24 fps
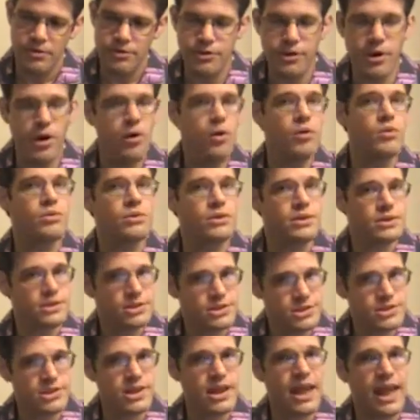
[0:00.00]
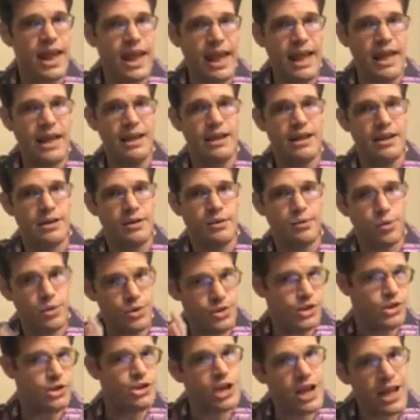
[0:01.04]
don't stay with
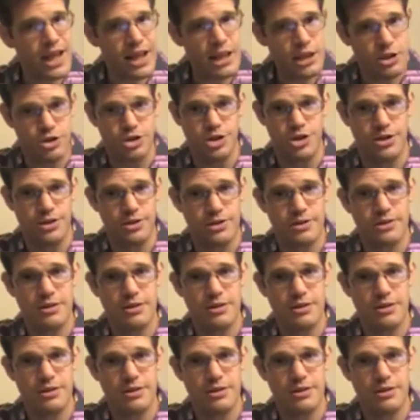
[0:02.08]
the change.